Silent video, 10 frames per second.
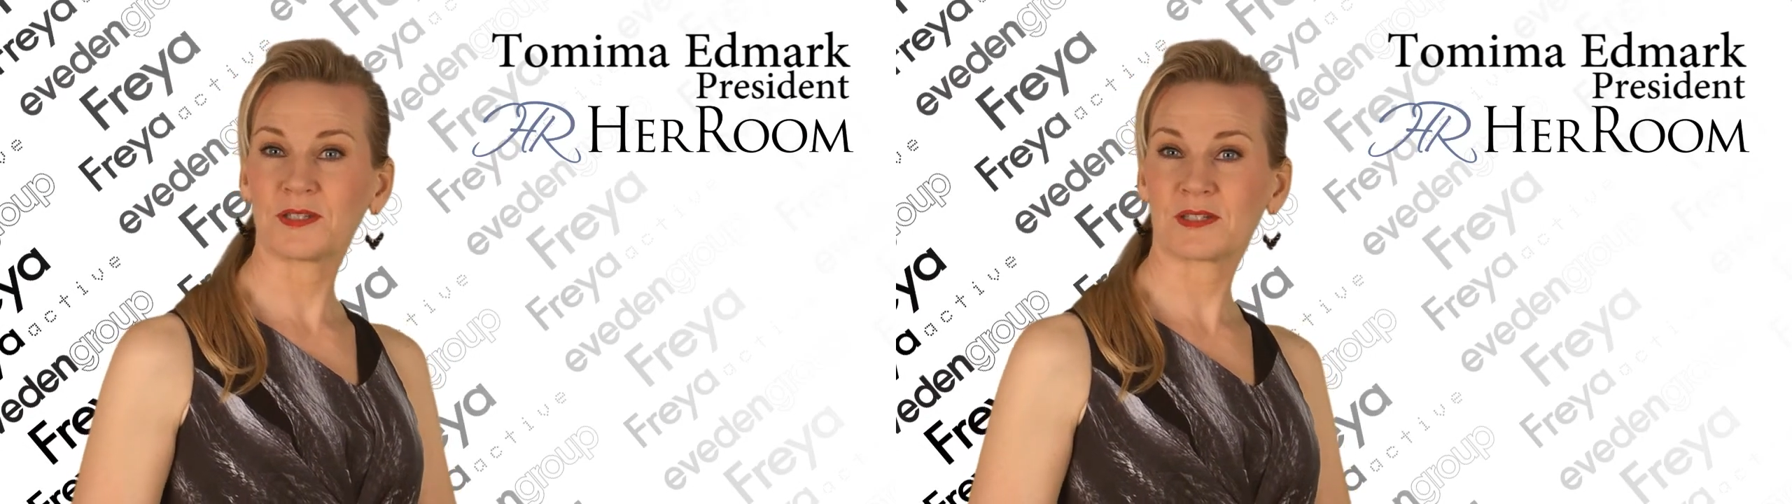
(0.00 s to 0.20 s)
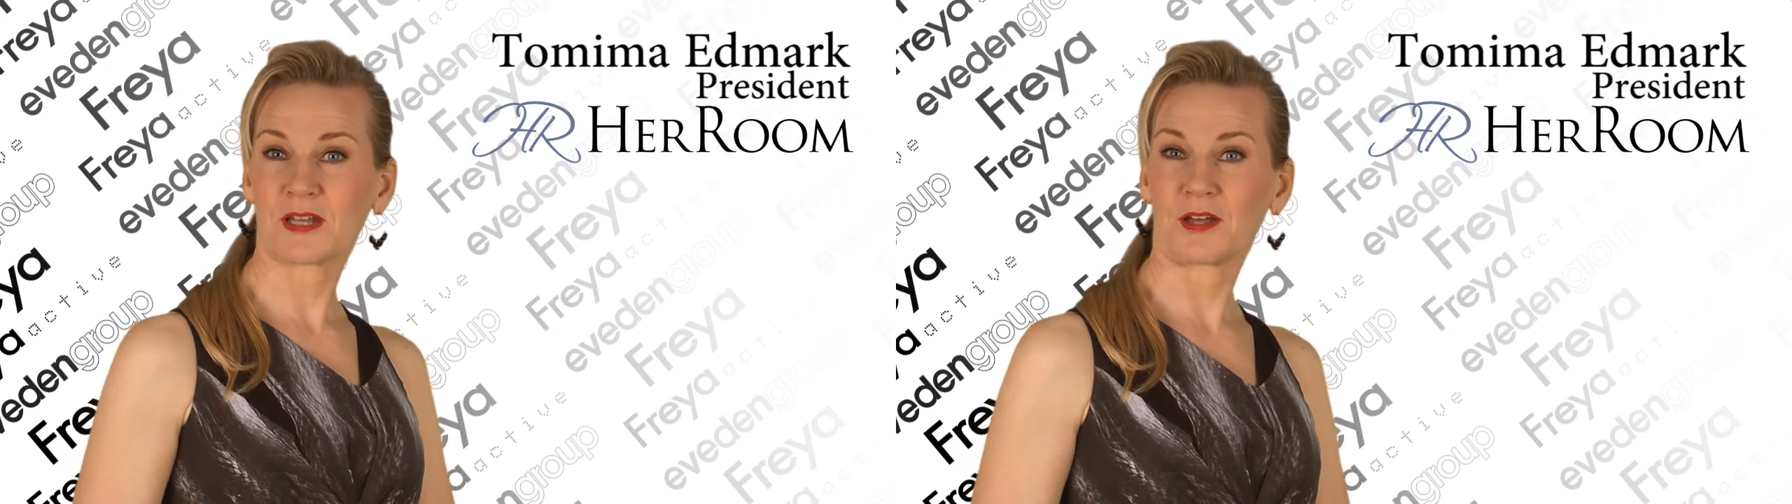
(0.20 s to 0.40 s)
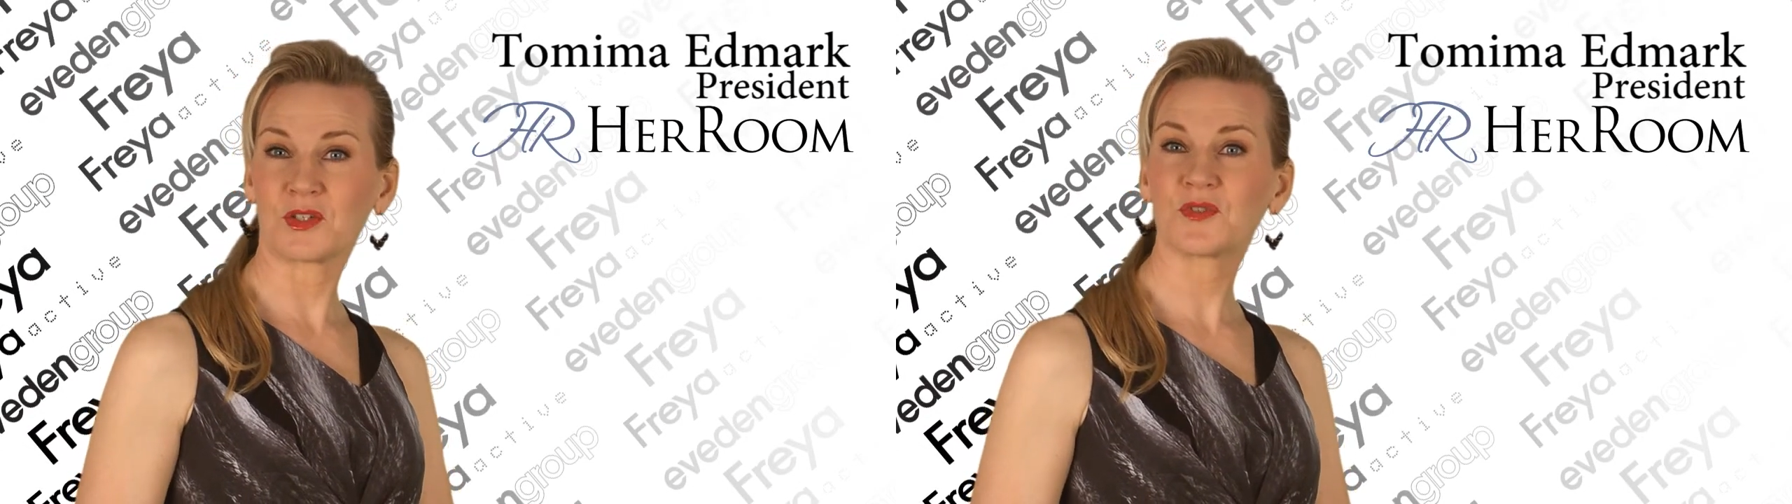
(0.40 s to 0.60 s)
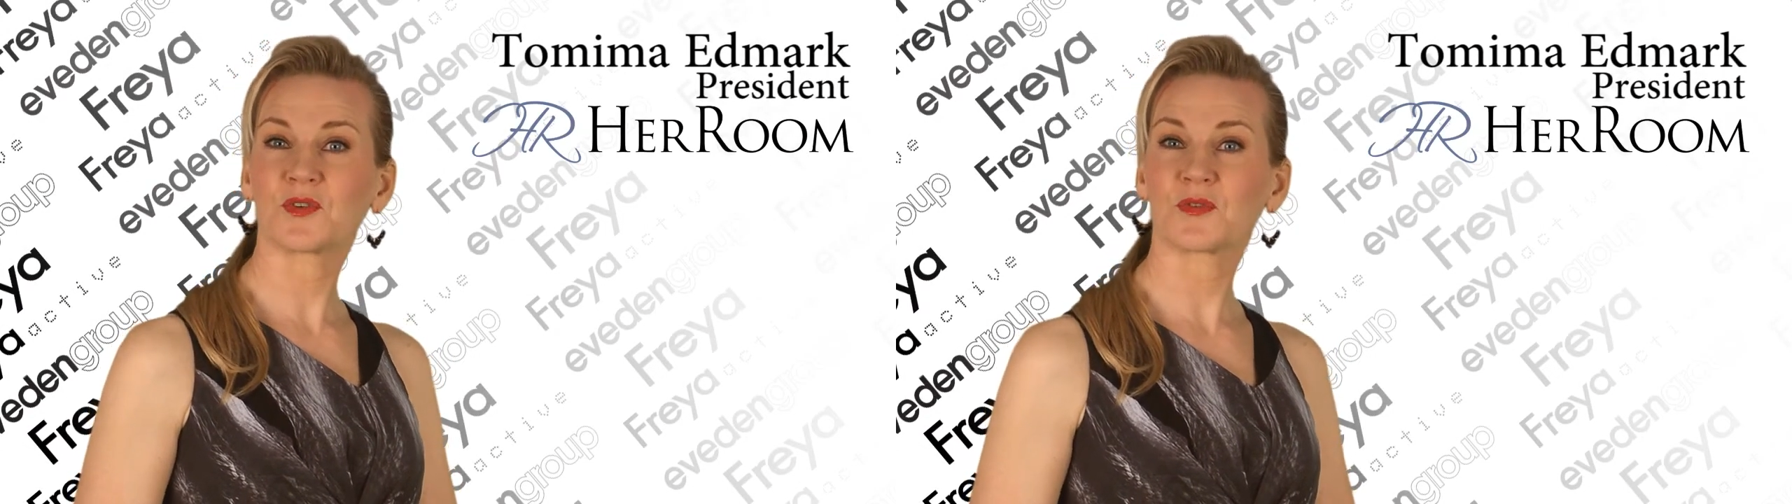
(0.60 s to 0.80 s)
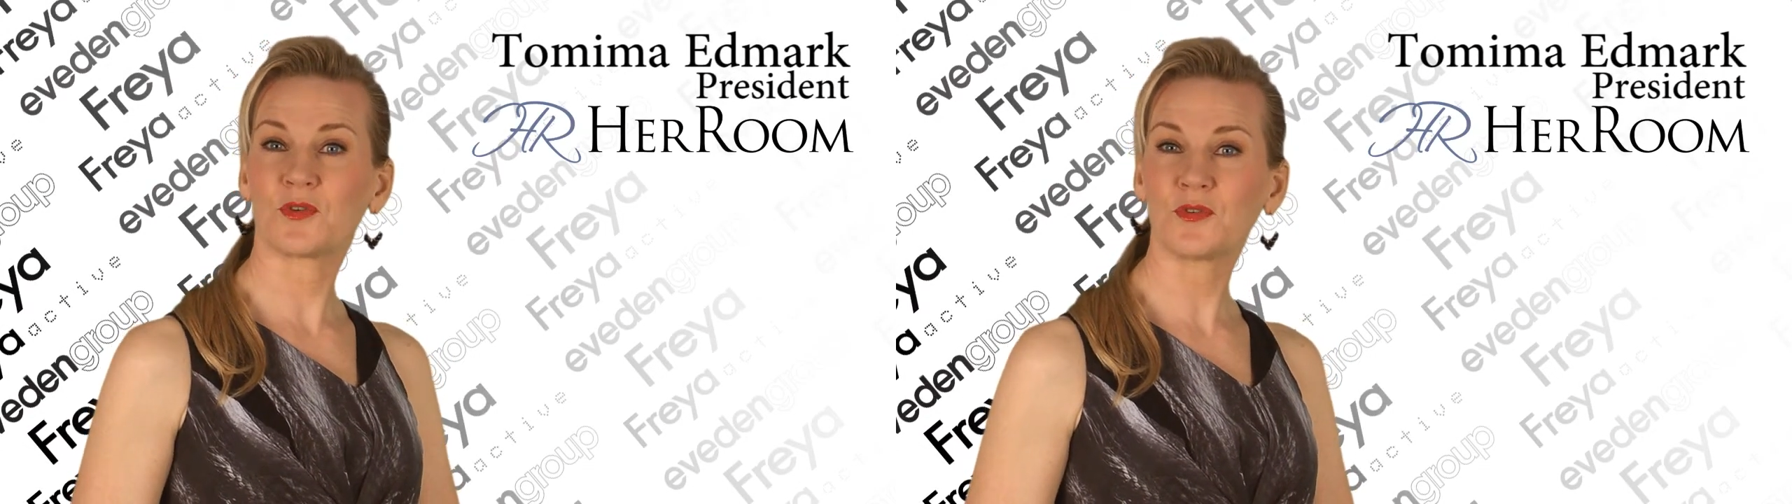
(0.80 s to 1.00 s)
styles
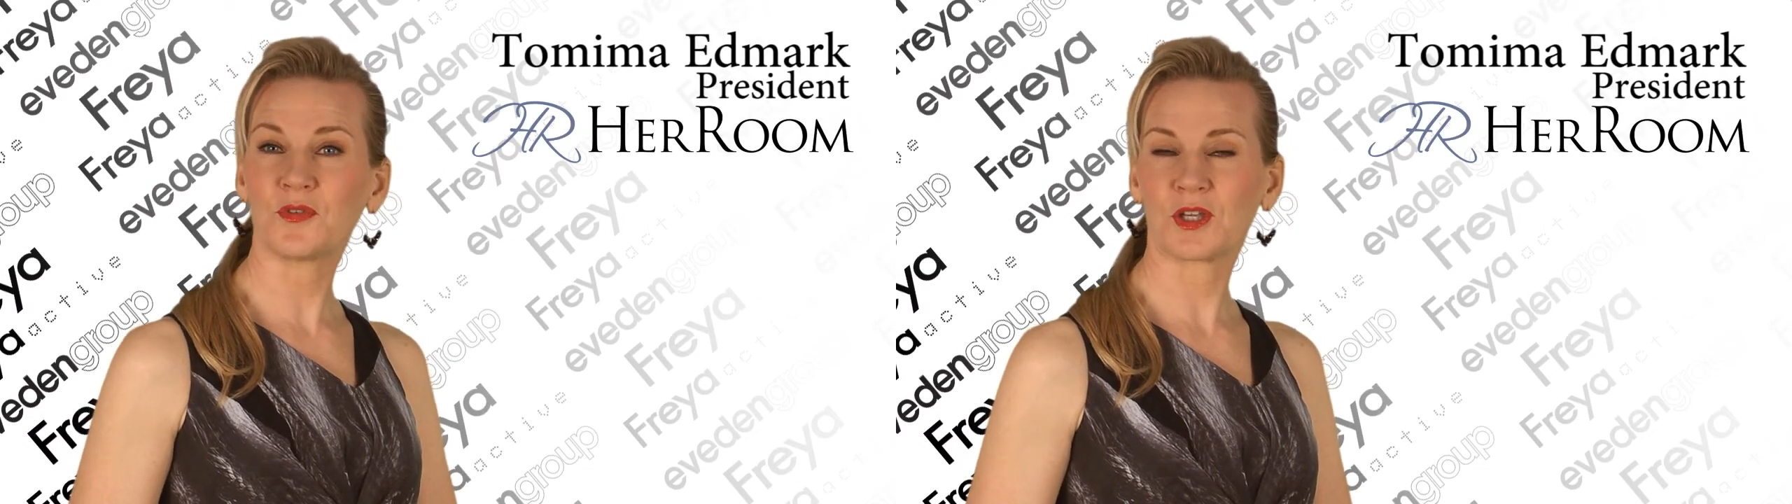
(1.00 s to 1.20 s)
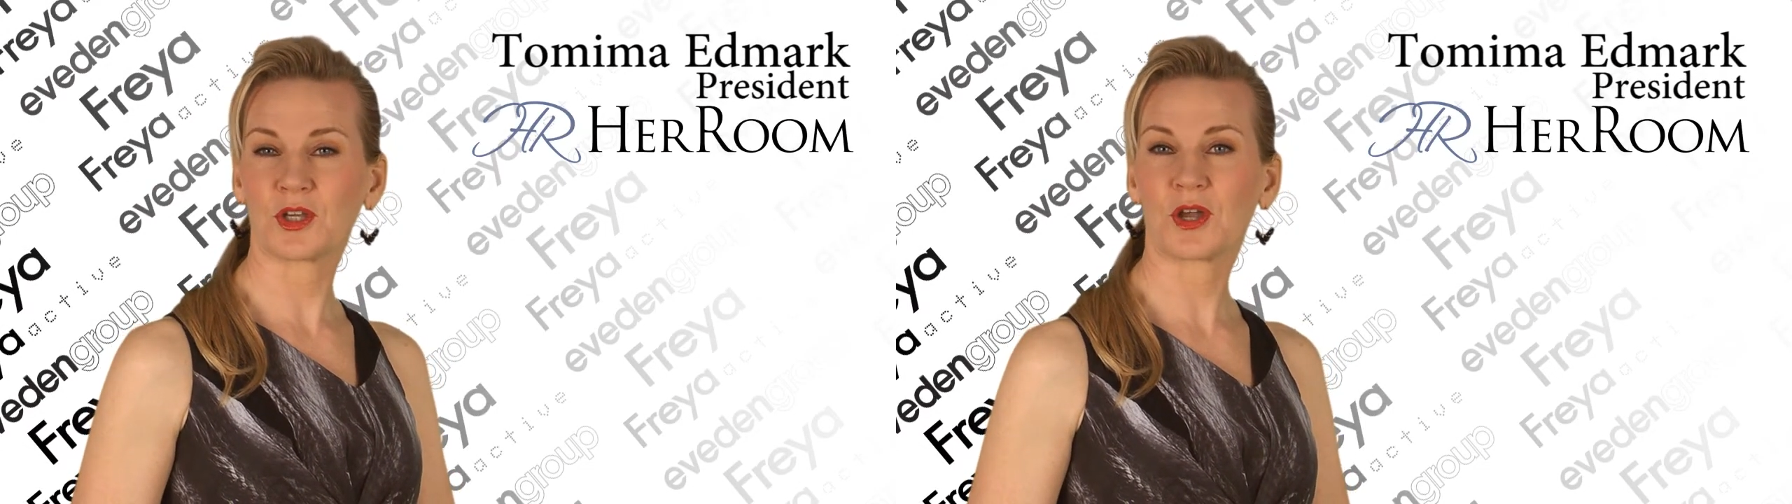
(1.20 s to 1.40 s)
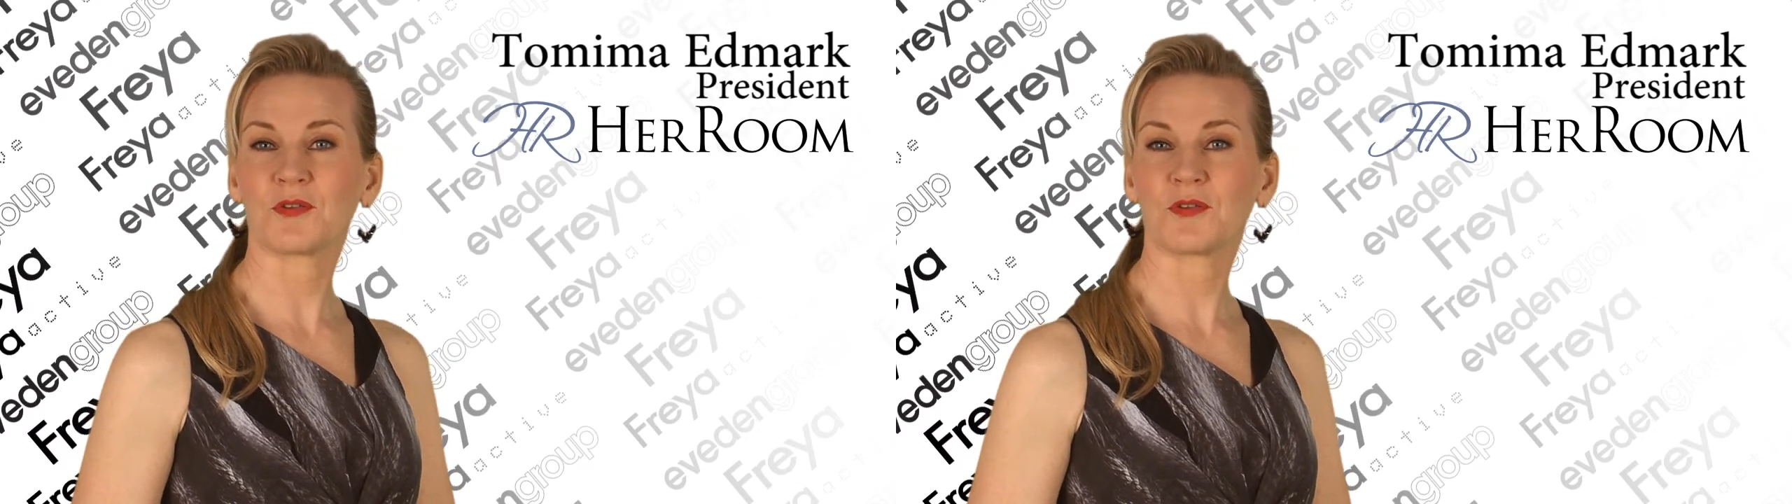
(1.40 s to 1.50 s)
for full figure